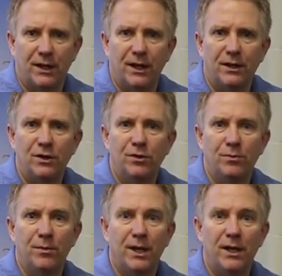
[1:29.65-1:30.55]
and you
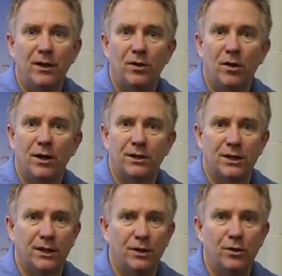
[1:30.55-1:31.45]
may not
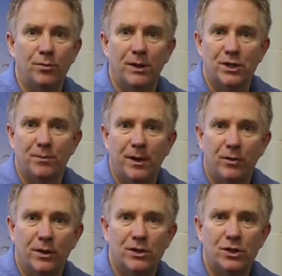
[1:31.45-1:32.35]
uh, know much about it,